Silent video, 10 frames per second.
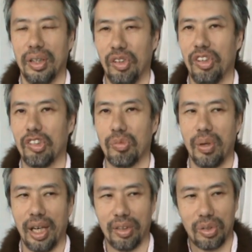assist
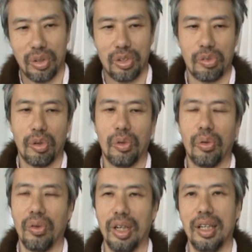me and
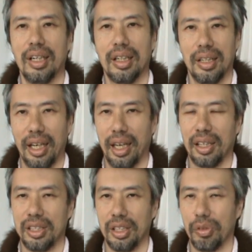control the
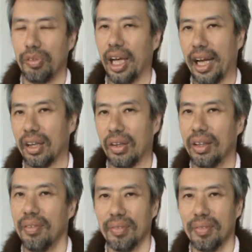energy of the antler.